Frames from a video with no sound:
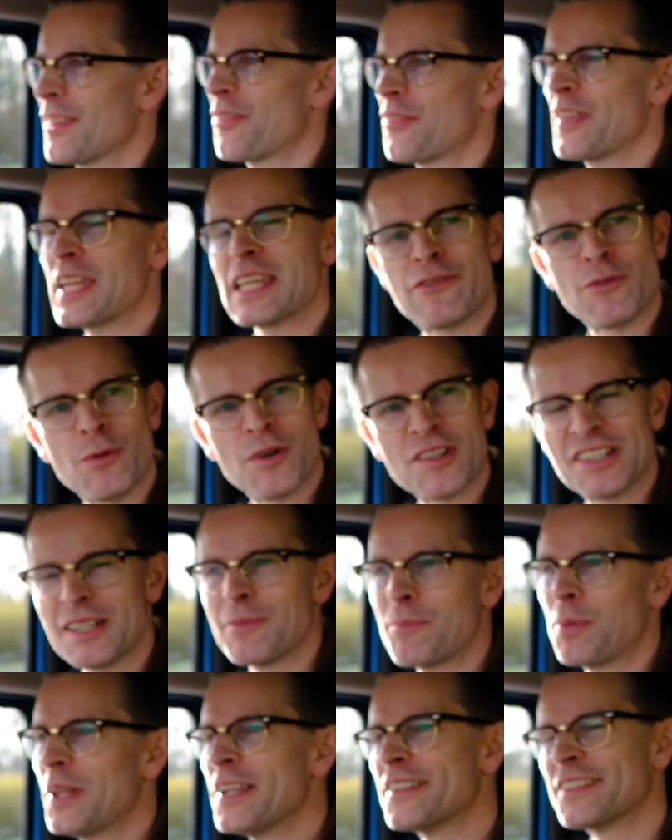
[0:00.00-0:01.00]
Thank you for watching.
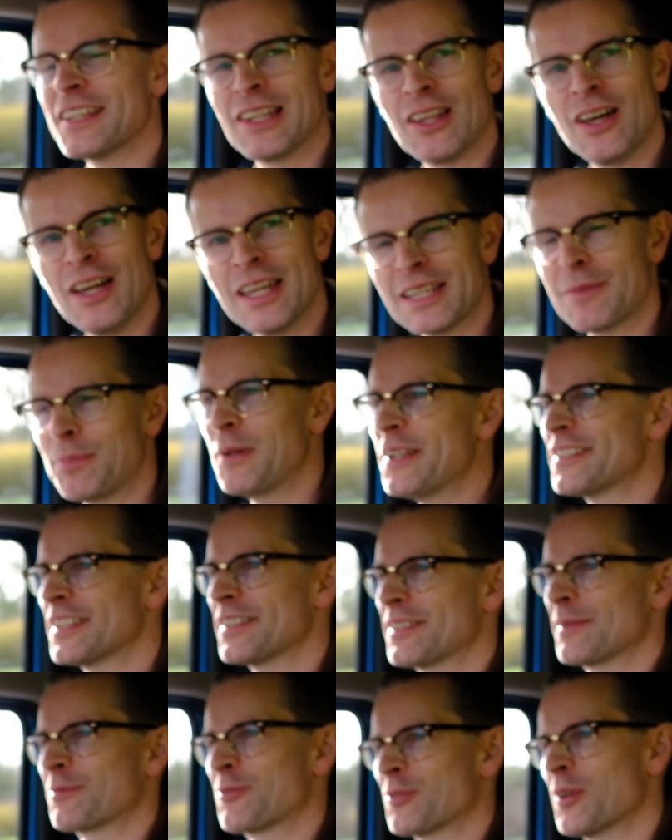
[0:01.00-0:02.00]
Please hit like, please hit
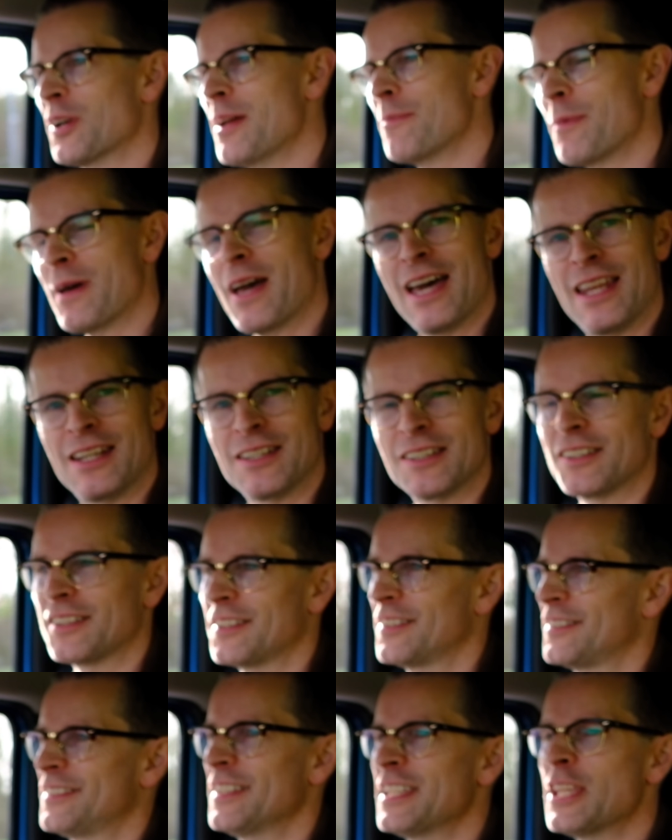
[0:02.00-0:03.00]
subscribe, and
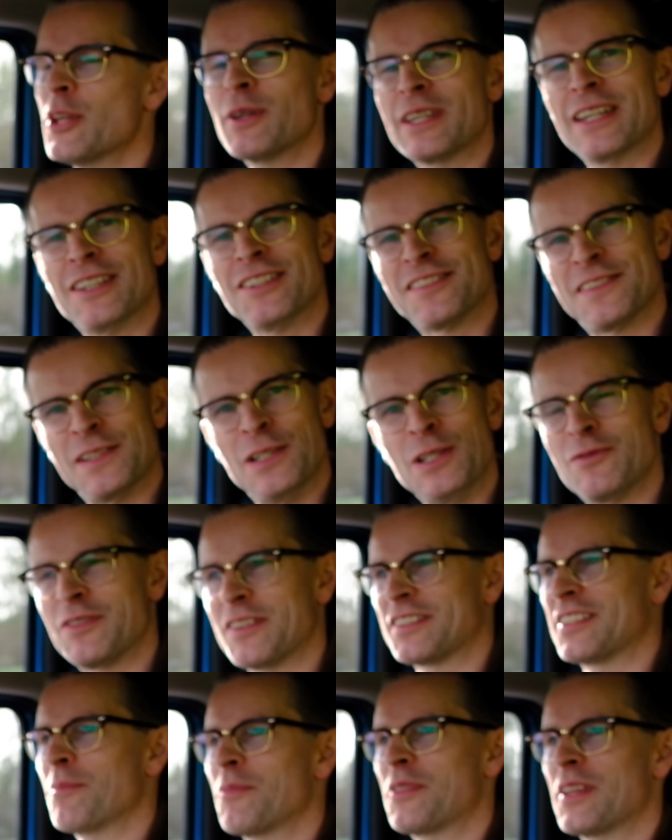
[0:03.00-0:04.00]
see you again soon for
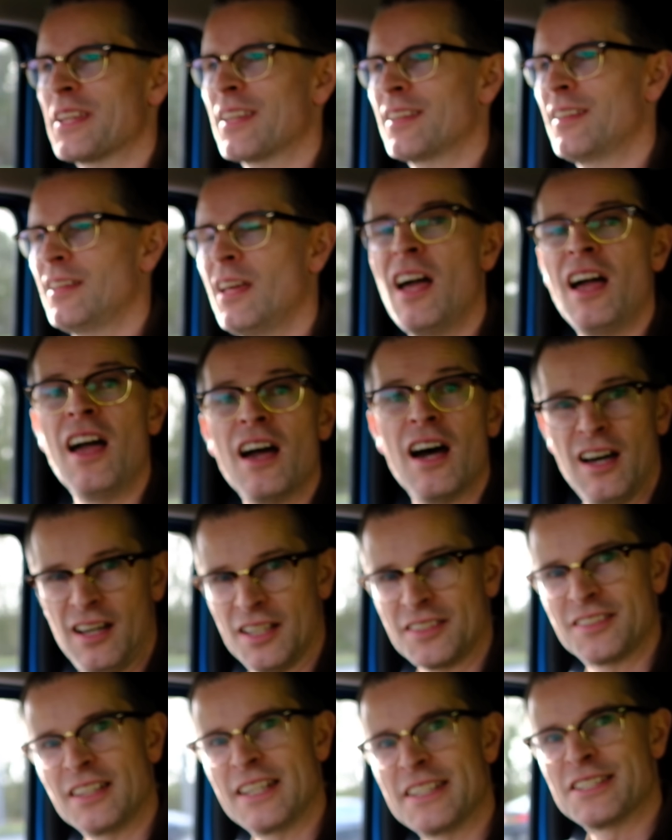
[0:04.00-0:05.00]
something
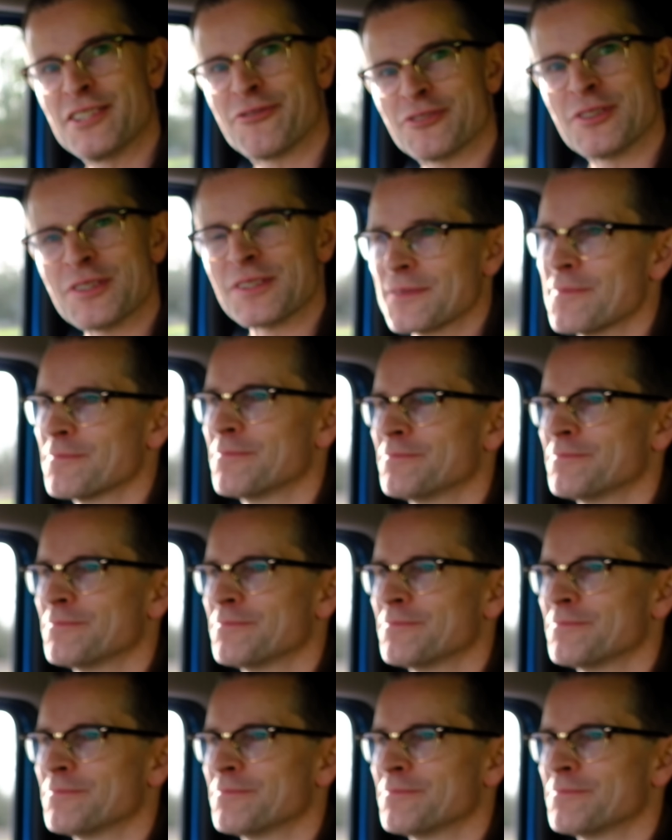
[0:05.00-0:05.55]
utterly different.